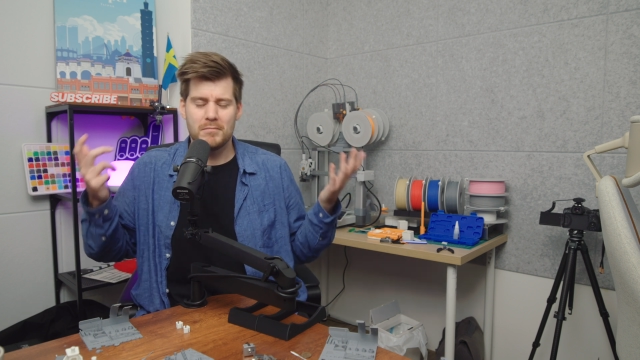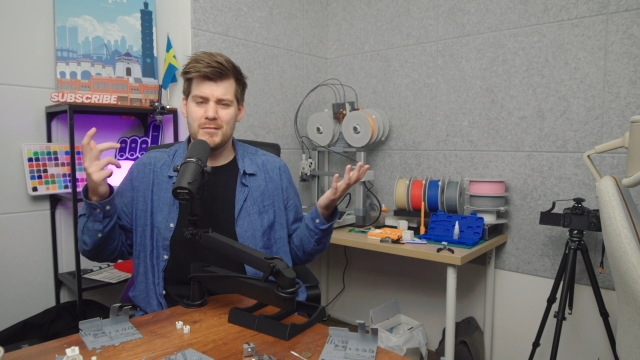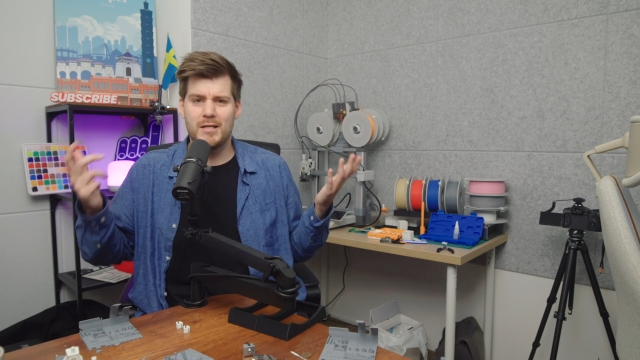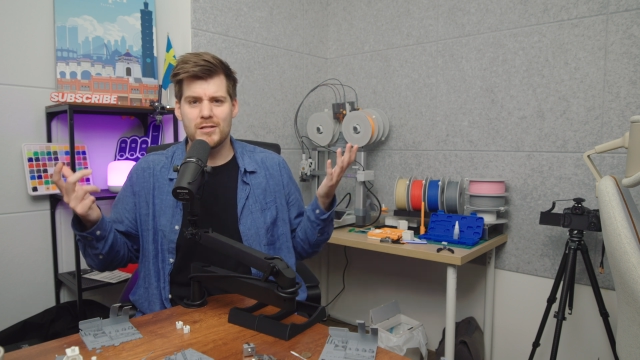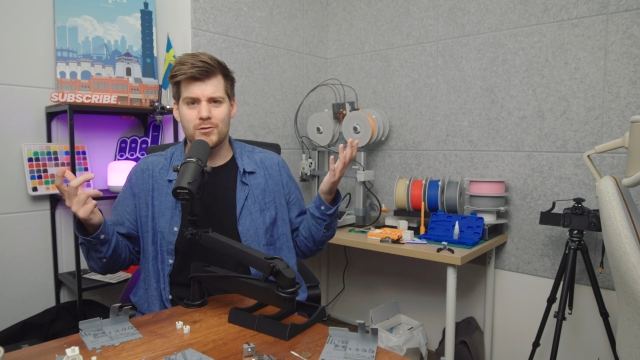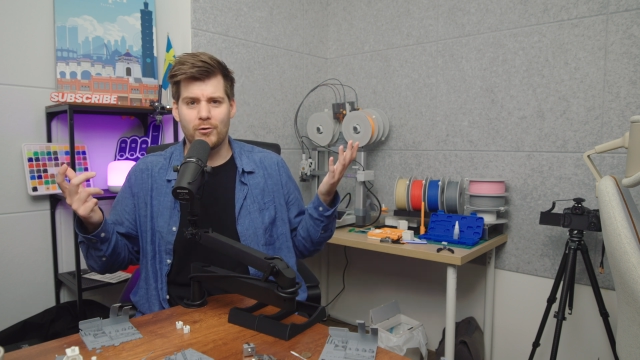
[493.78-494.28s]

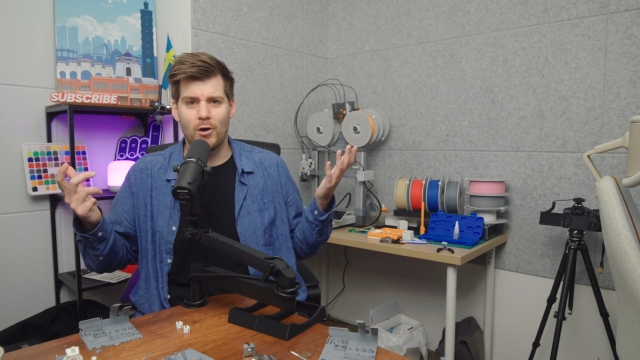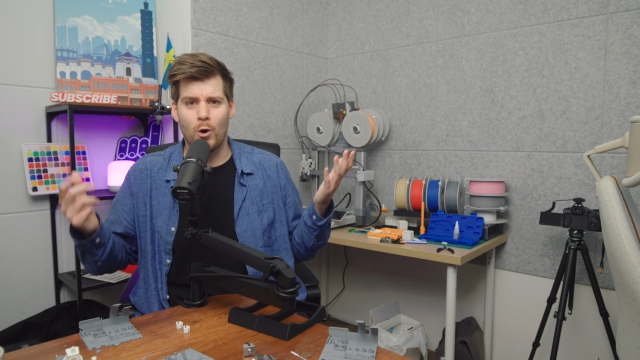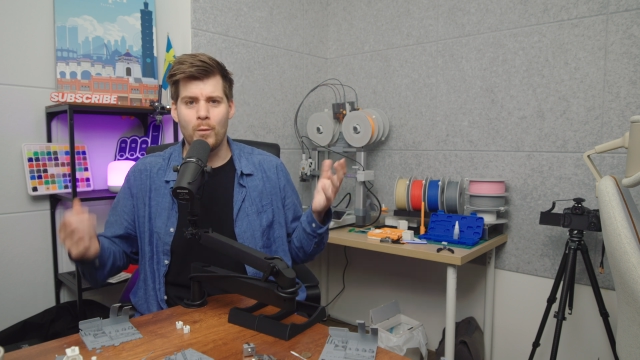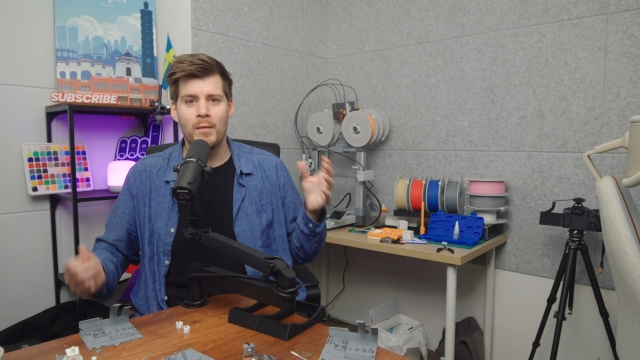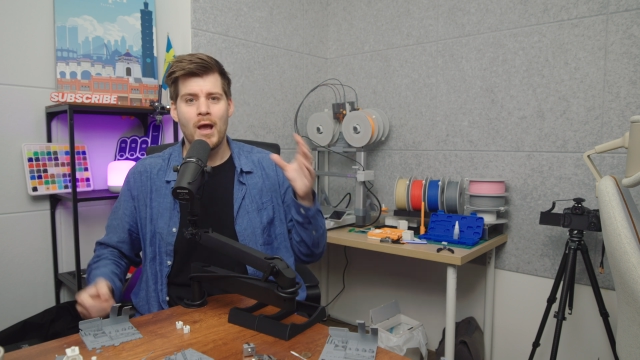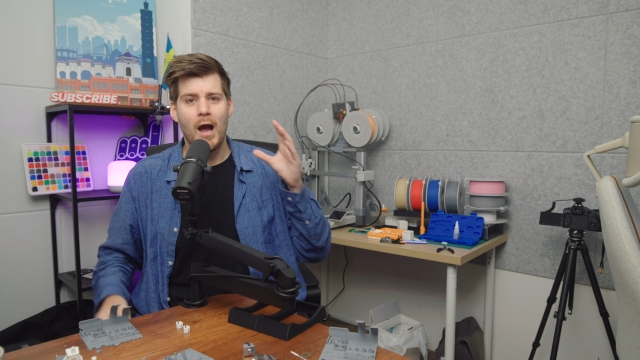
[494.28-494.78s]
yes or
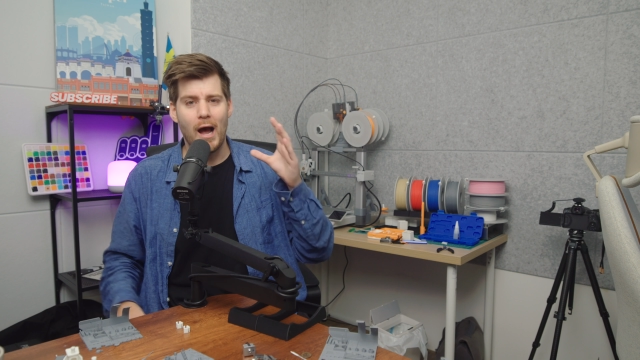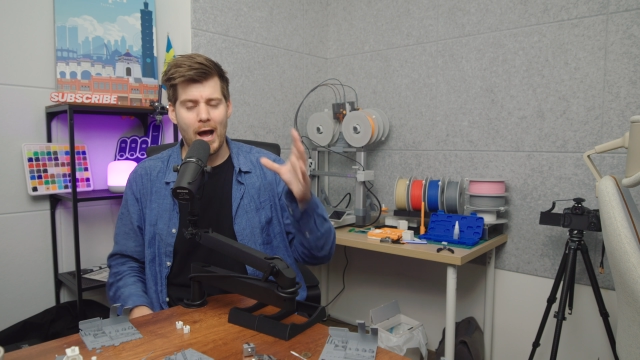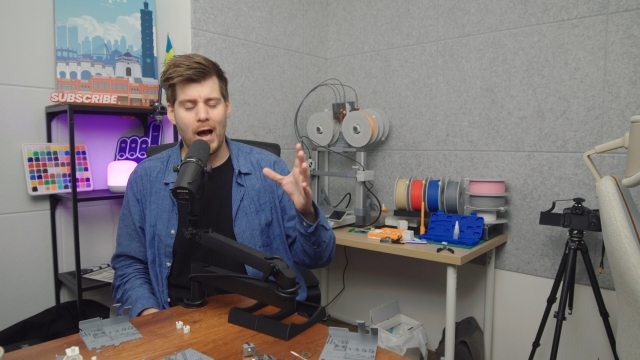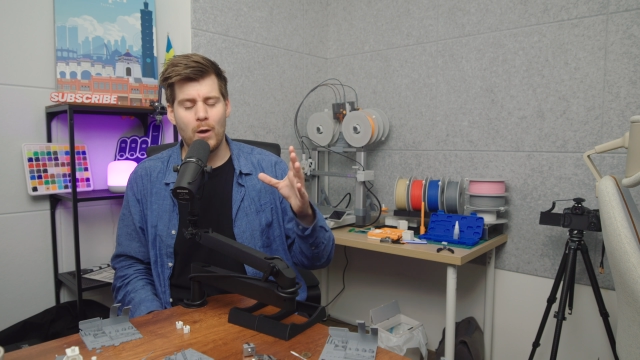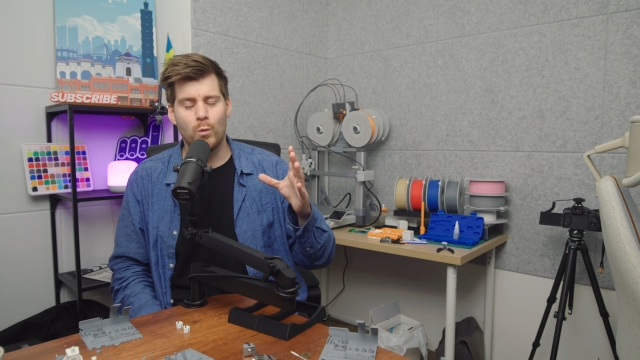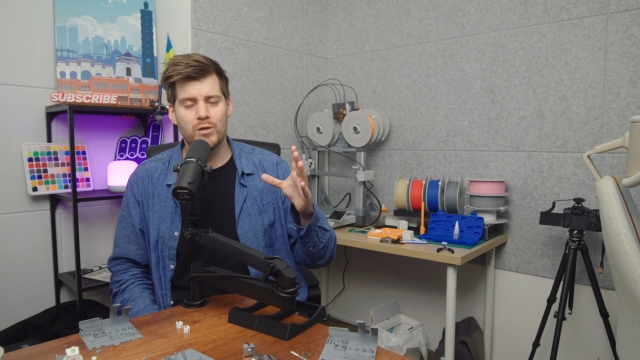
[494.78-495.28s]
no
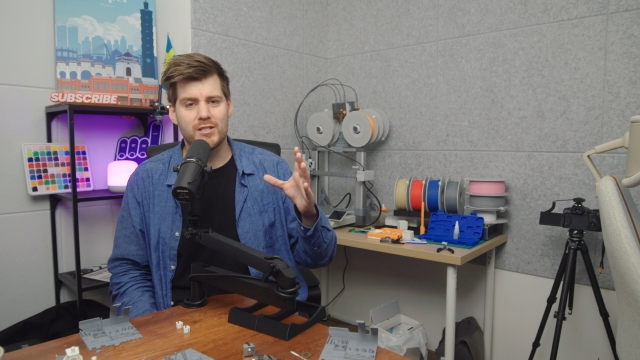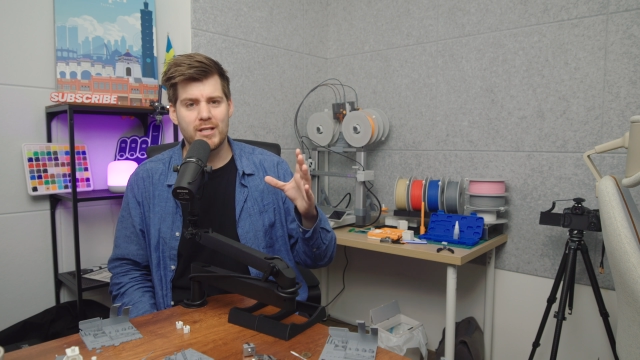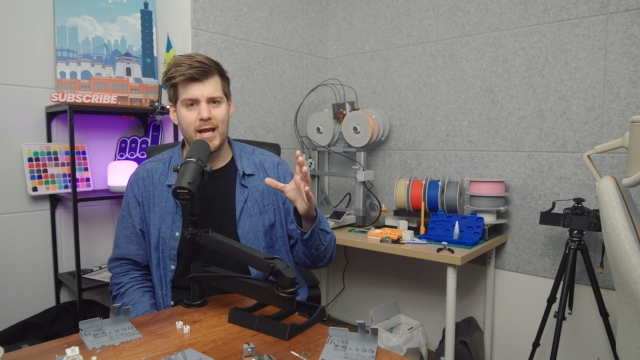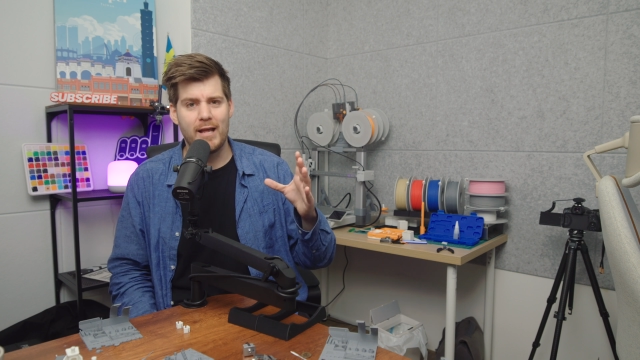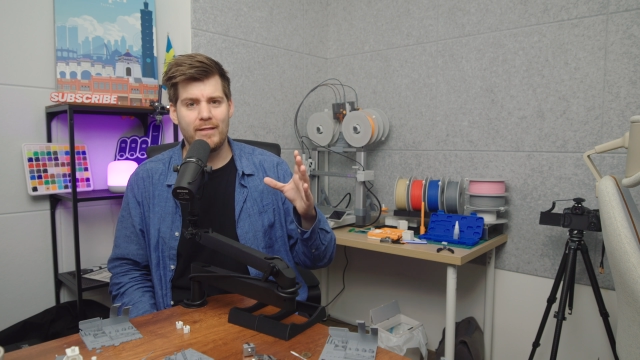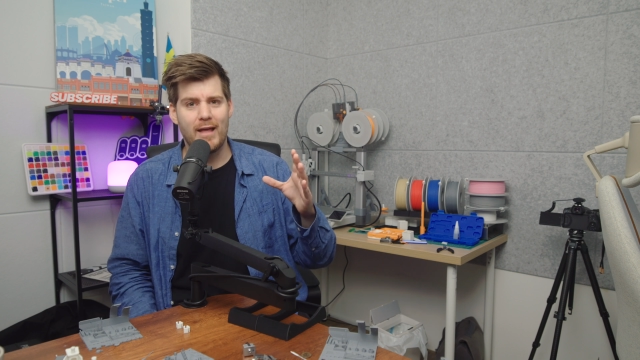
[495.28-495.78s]
i would
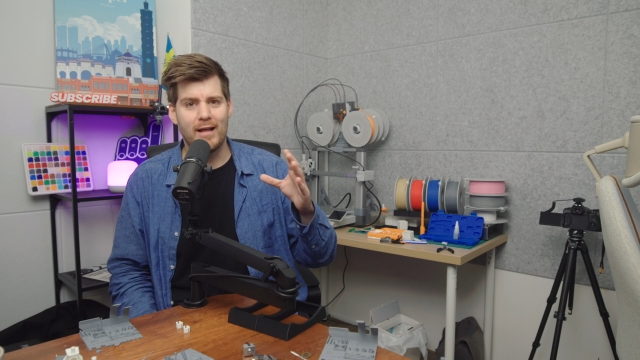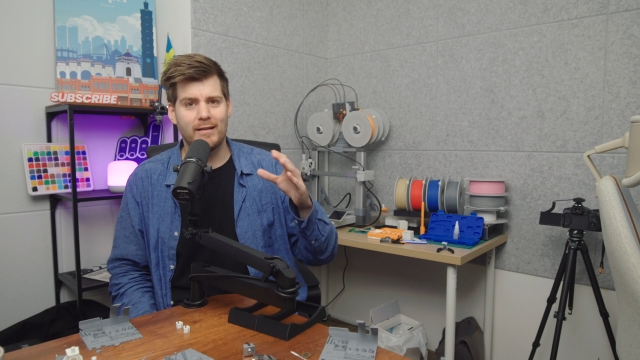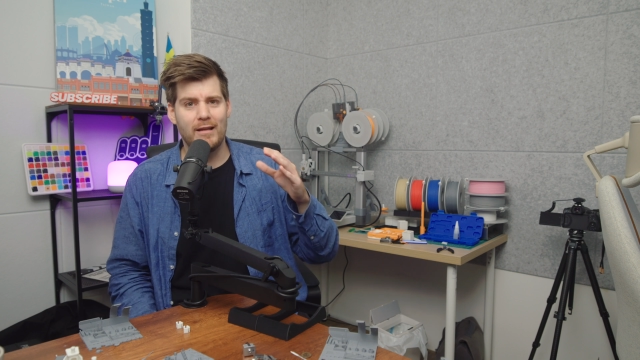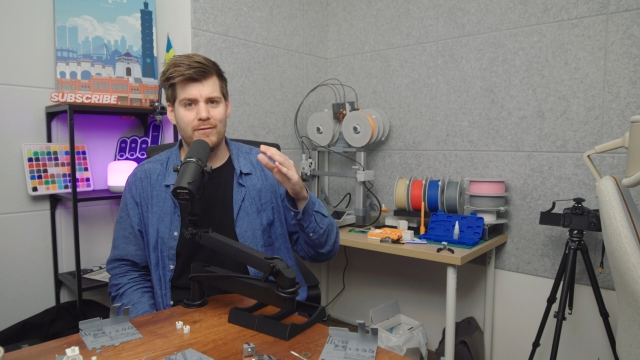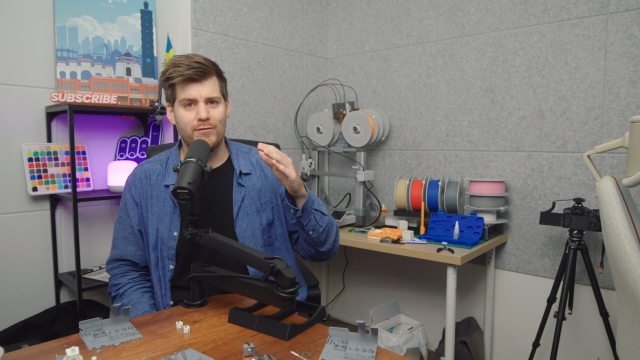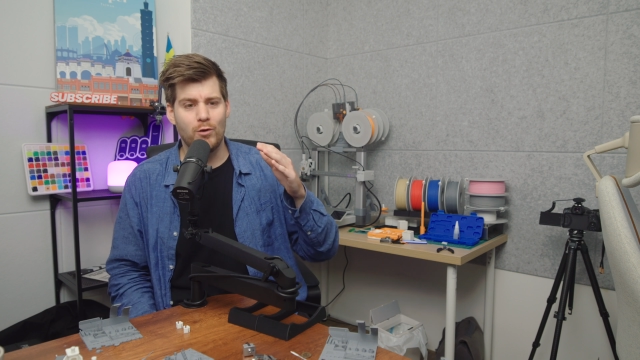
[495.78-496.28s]
say that
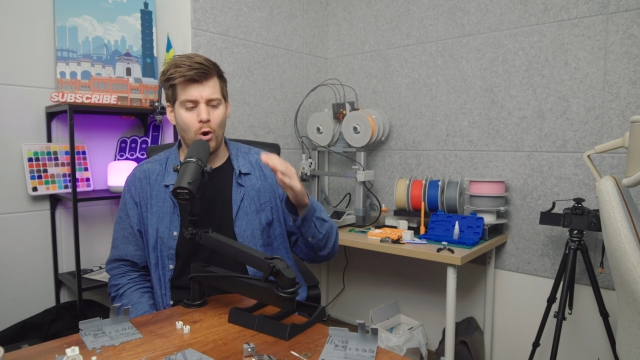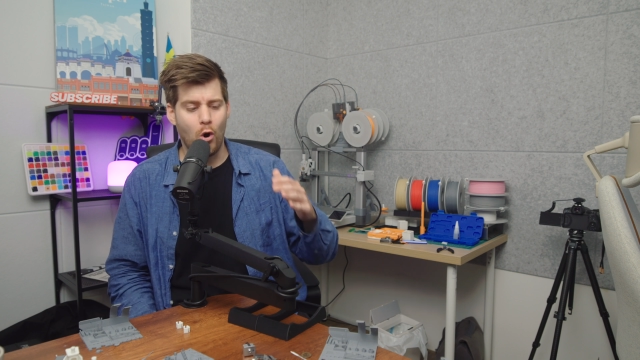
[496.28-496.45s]
if you